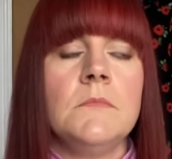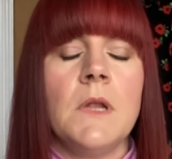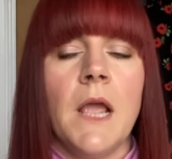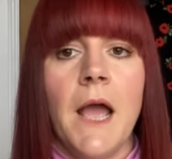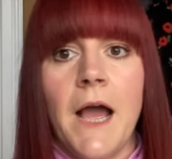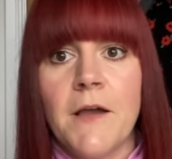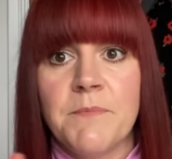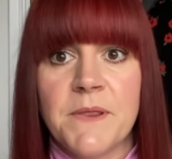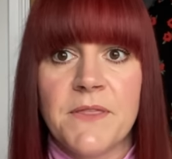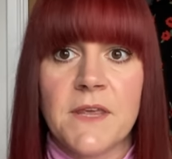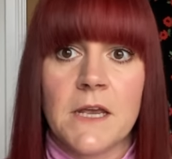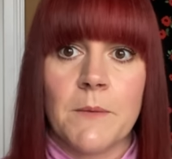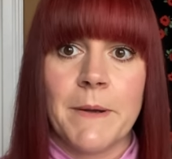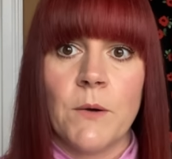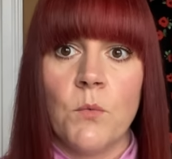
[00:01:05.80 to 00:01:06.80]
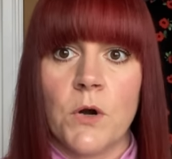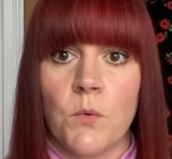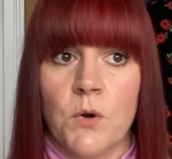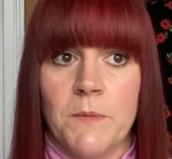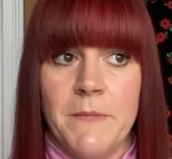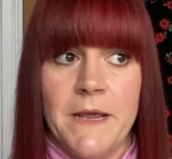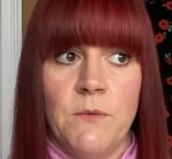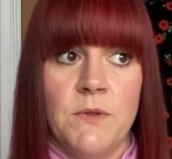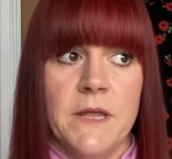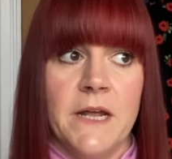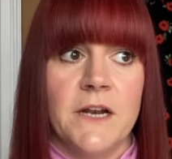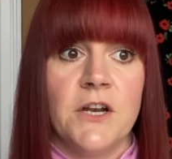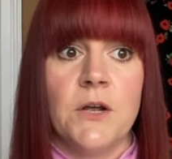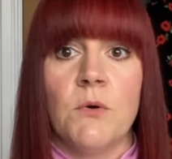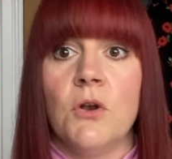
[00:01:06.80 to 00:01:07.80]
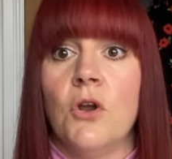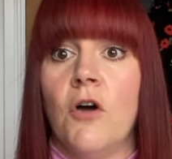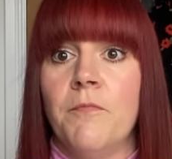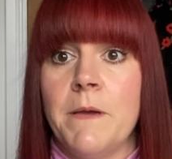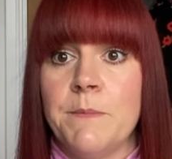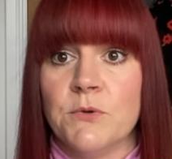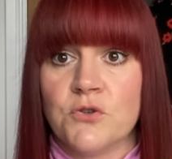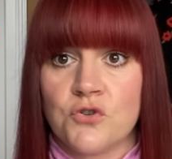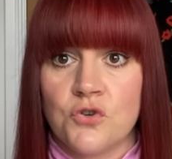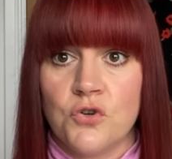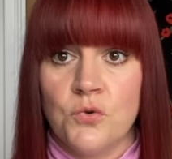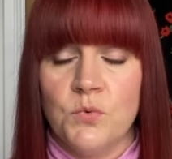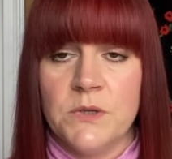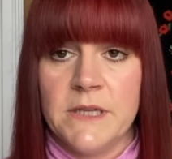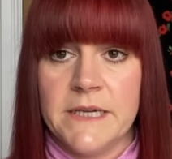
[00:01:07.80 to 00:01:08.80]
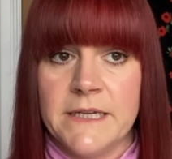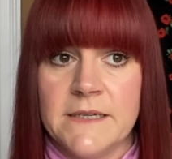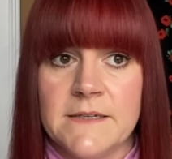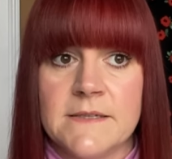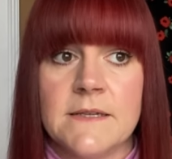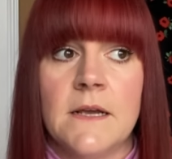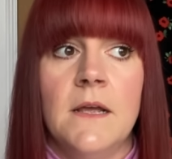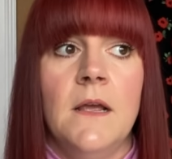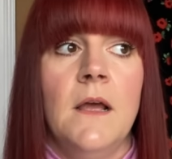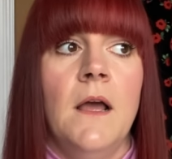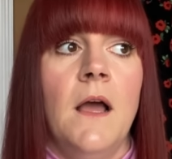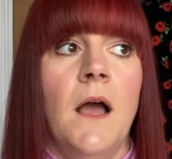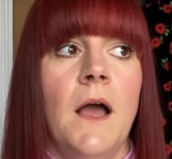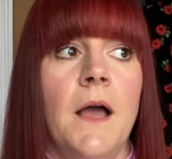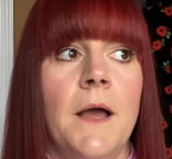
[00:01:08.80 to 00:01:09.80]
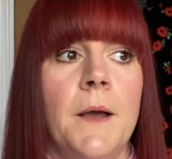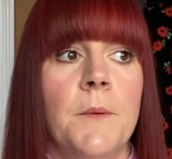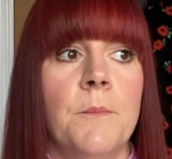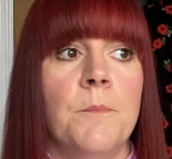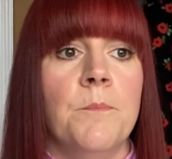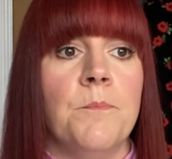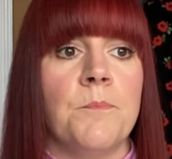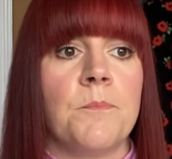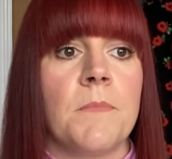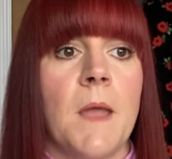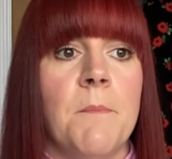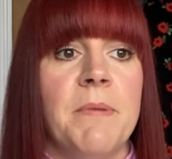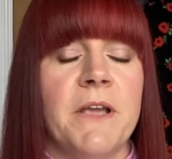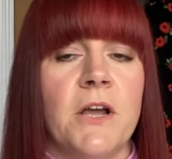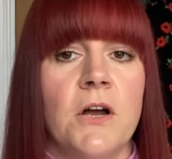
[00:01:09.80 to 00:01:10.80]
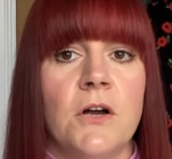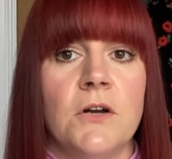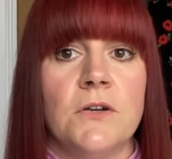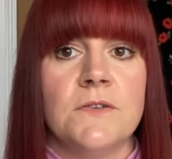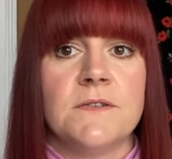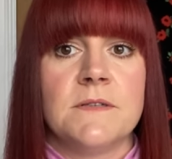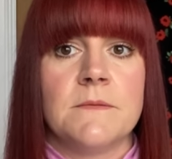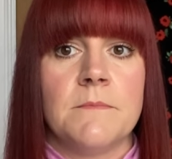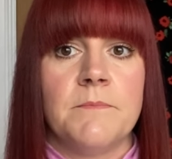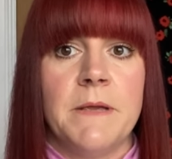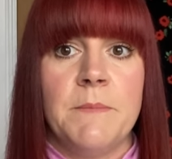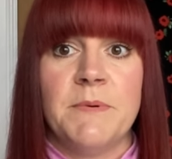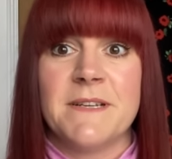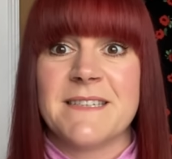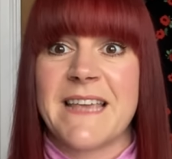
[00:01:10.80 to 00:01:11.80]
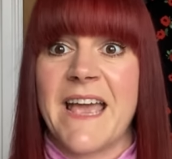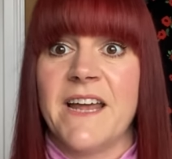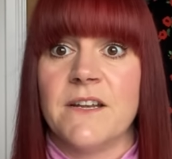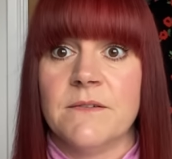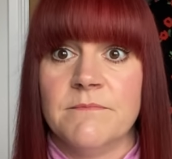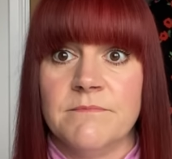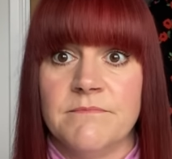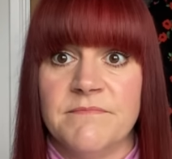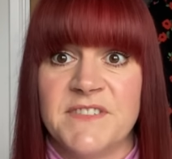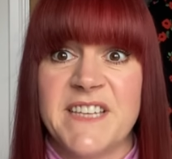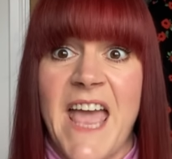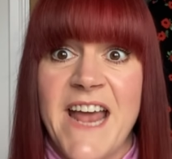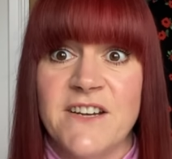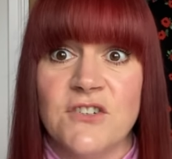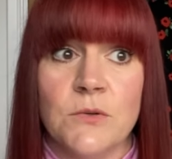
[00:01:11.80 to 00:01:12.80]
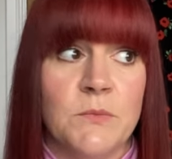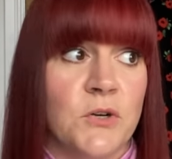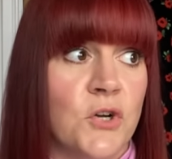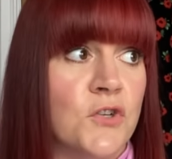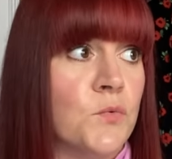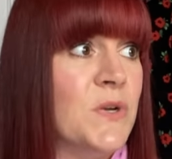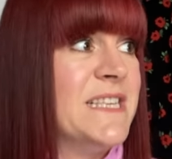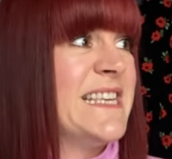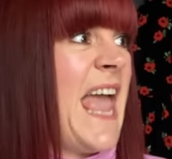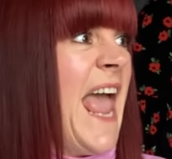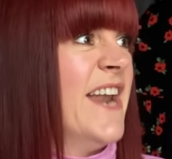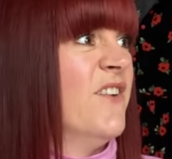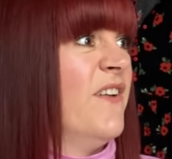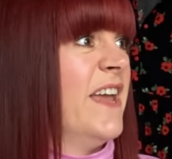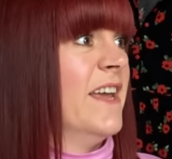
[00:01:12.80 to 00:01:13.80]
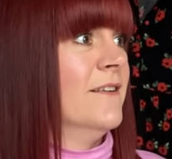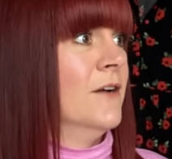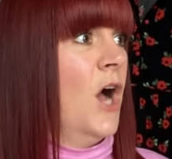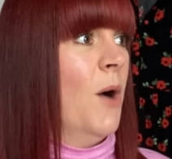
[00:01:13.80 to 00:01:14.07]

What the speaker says: I've been thinking about what I want to make with it. And I know a lot of people struggle with this because people are scared of double gauze. We're scared of it.